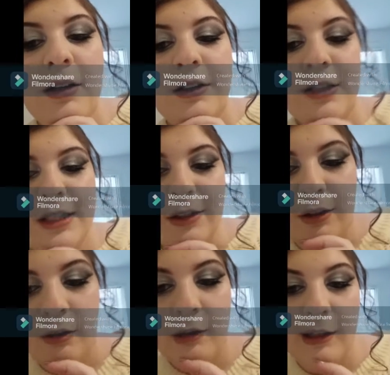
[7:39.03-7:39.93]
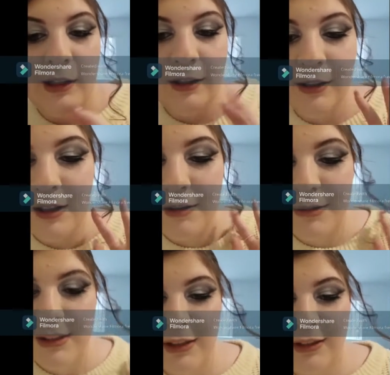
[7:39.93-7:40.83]
So I'm
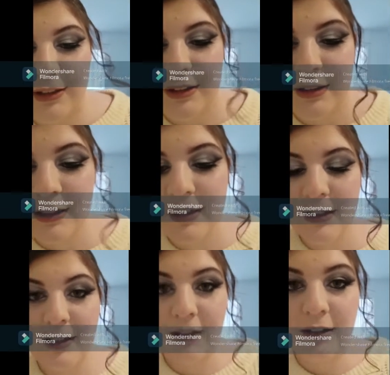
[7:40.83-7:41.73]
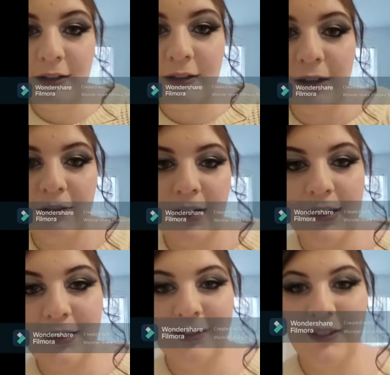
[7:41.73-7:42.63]
just gonna sit
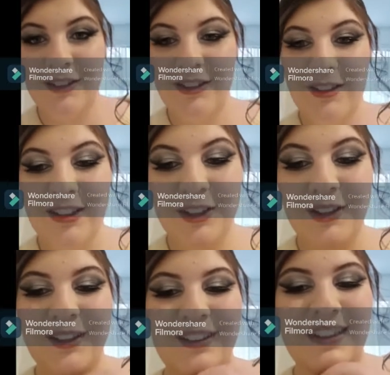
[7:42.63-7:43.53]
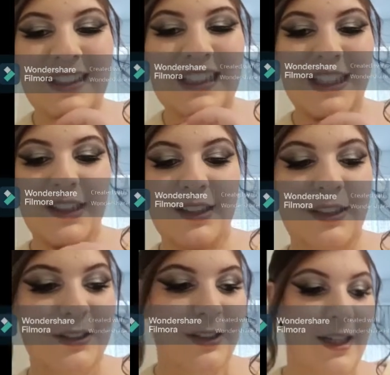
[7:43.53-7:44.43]
around, not
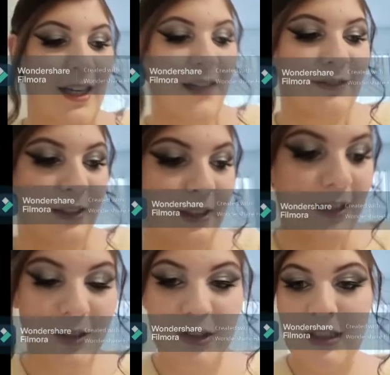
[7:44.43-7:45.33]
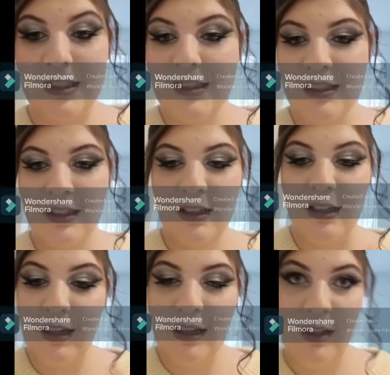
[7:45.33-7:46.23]
until I have to get dressed
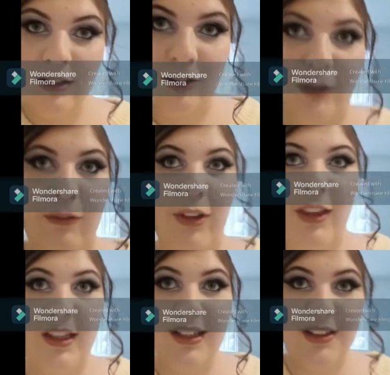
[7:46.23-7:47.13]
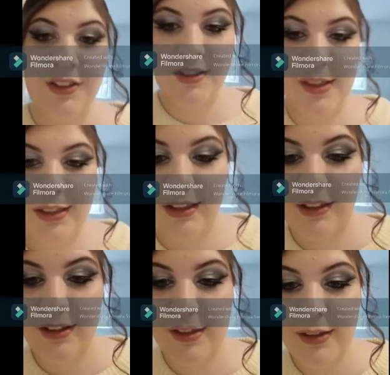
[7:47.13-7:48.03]
and do everything else.
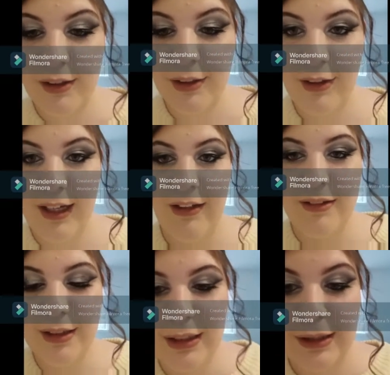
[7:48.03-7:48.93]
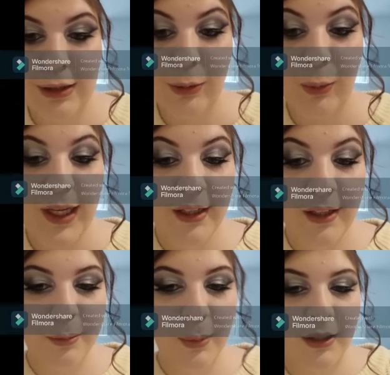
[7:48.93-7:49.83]
So now it's just the
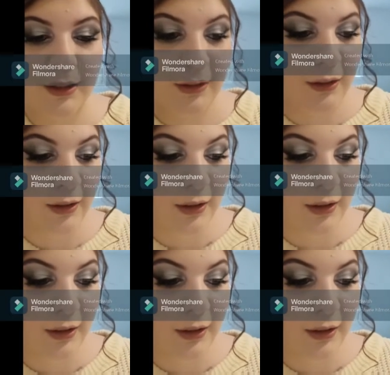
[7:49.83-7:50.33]
waiting part.